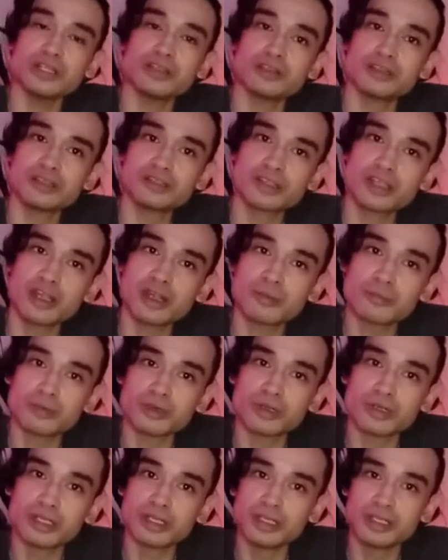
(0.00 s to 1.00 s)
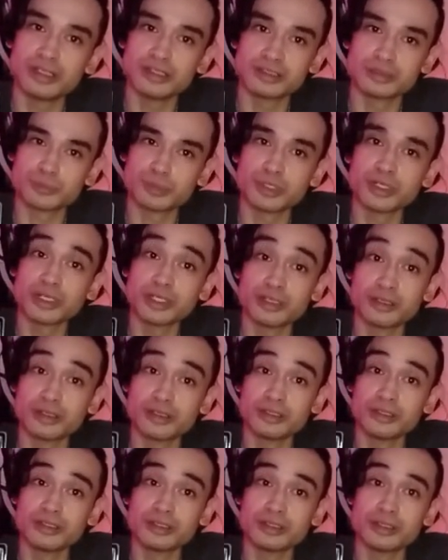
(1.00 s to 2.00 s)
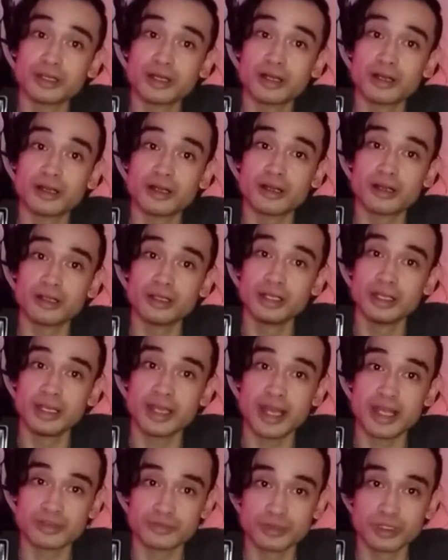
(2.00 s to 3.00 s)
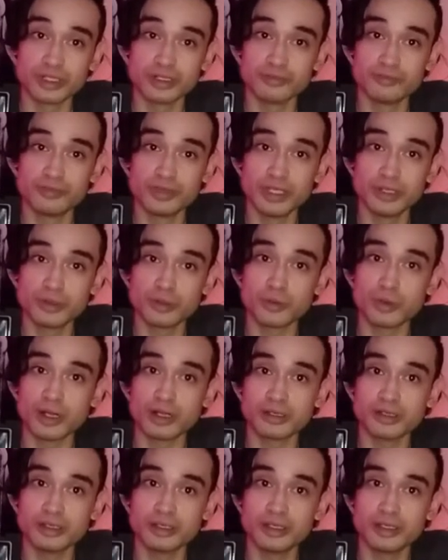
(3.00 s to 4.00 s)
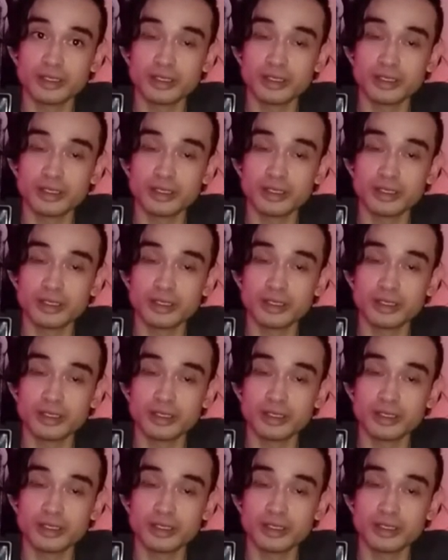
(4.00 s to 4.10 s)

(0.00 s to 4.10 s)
this camera is pretty good, has really good video quality.